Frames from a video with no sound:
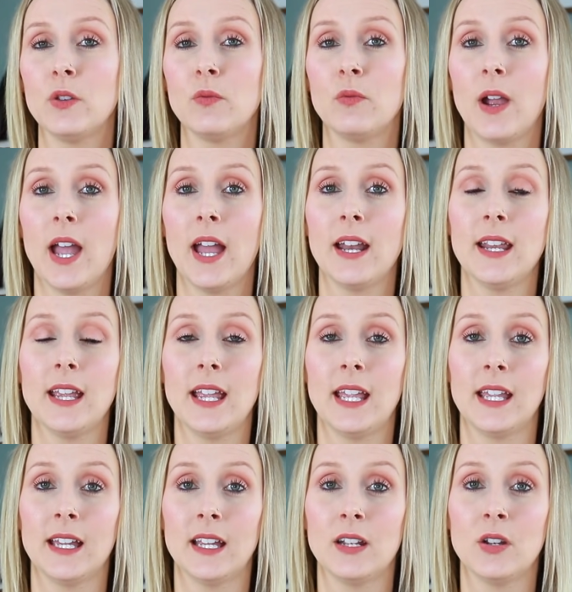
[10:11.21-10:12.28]
you read
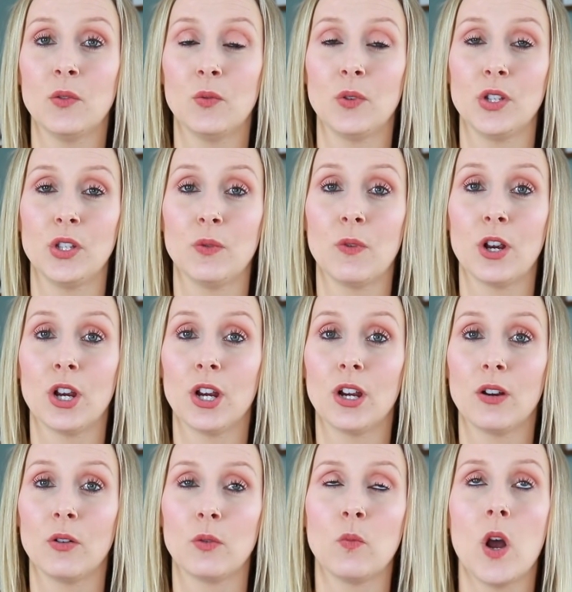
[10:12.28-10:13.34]
Anne when you
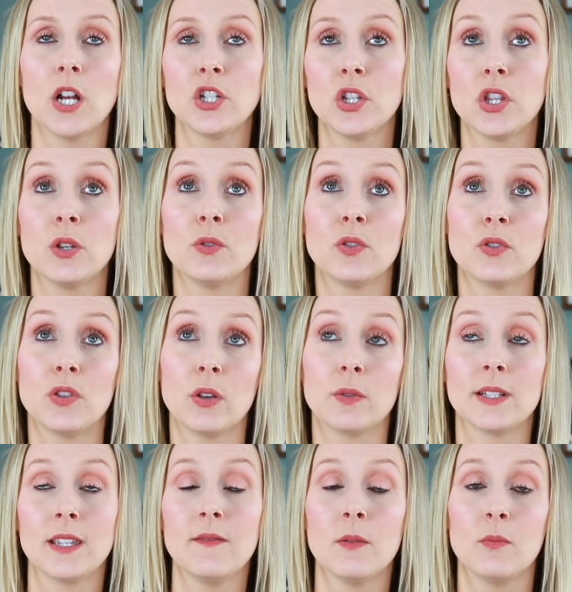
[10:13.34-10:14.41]
were or watched those. There
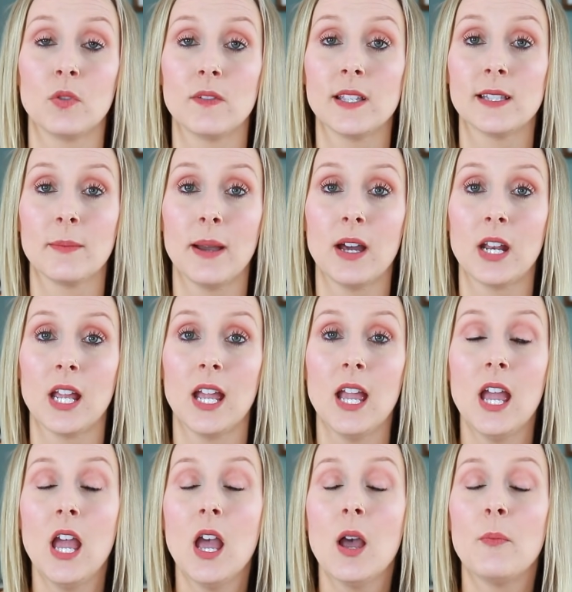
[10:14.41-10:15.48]
was even movies about it,
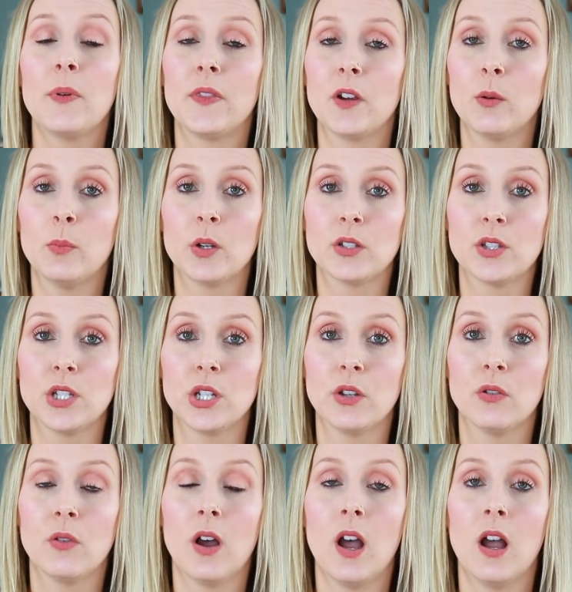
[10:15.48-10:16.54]
but there are books
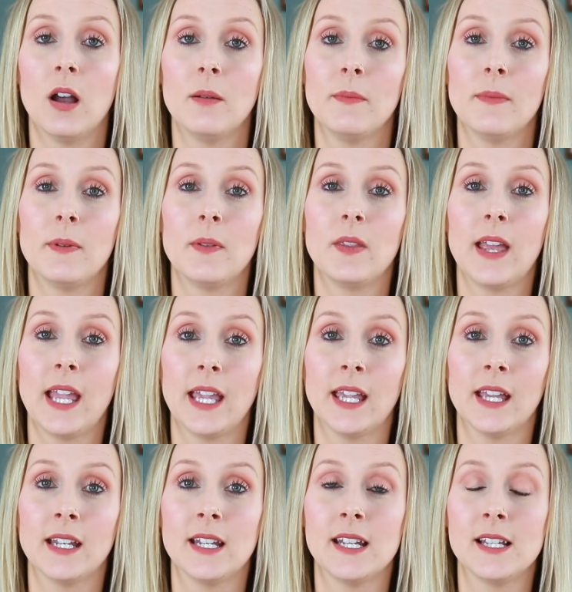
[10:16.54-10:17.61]
too. Um,
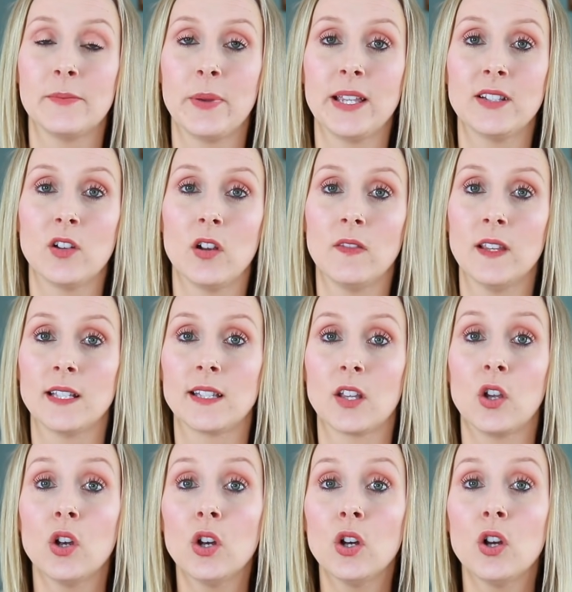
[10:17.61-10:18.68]
Anne and it's based on this
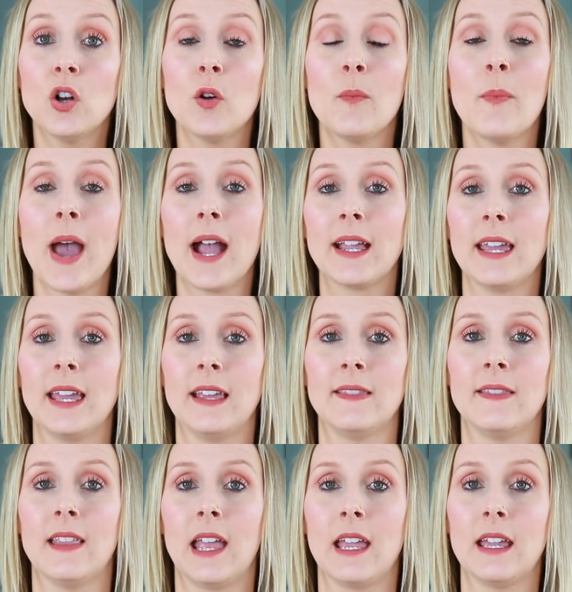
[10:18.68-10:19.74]
girl back
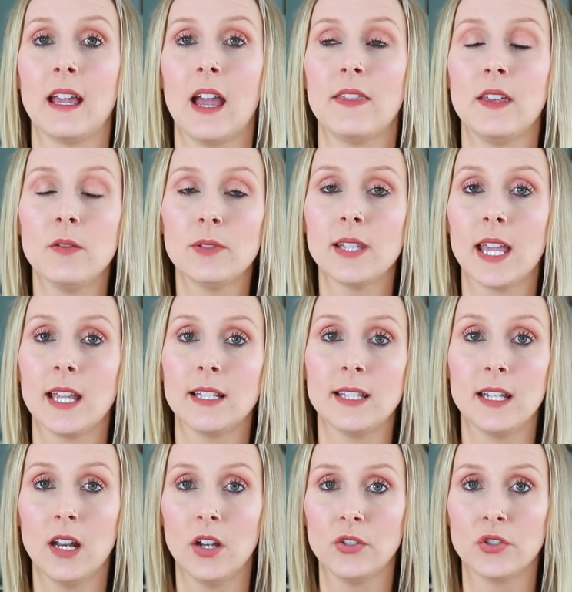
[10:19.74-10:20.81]
in like I think it was the
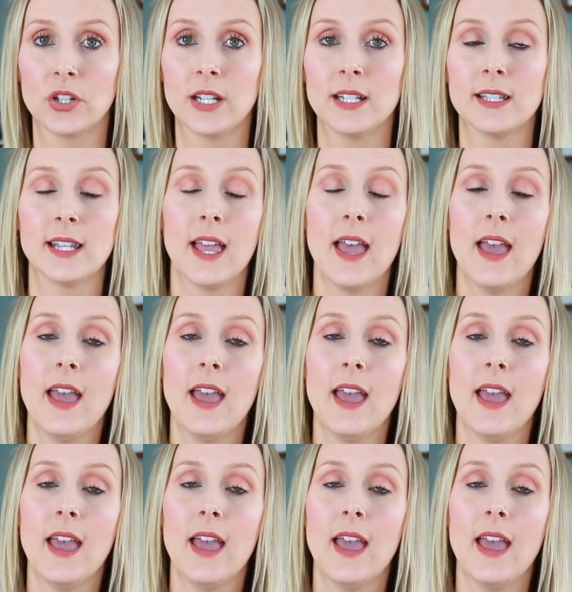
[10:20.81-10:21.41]
1800s